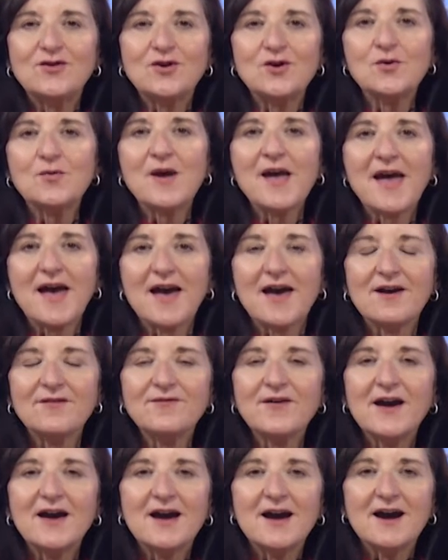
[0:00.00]
Do you
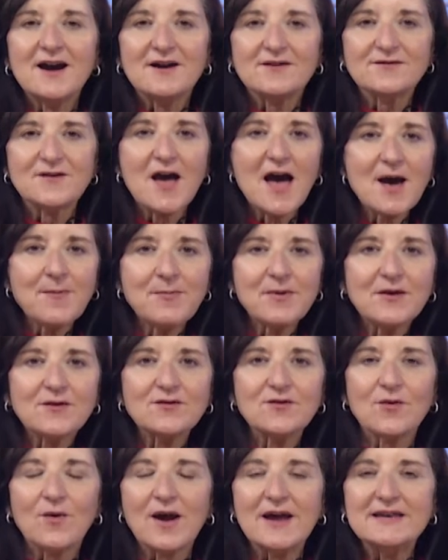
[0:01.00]
have uh,
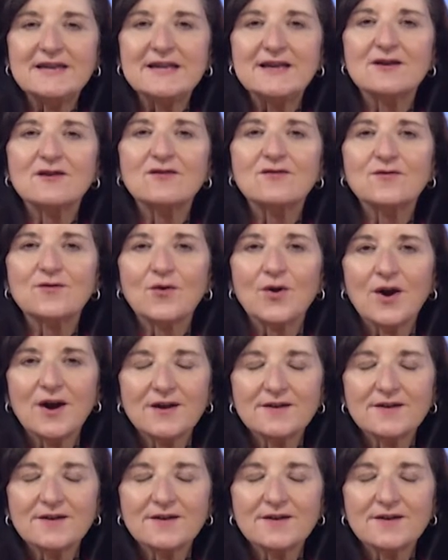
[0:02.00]
topics or ideas for